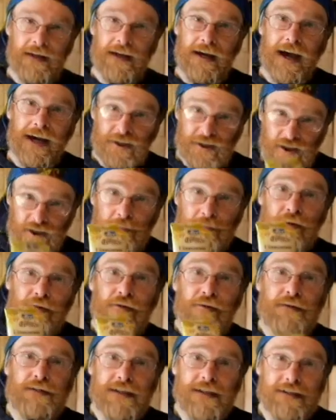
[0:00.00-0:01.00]
Hachi
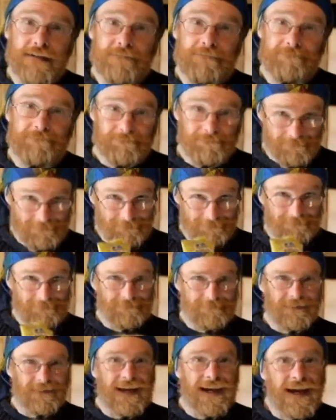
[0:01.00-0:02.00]
biruta.
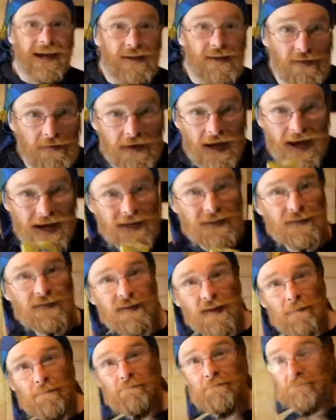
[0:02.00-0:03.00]
So I'm going to add
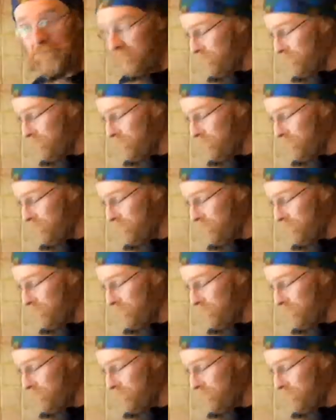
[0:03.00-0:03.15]
some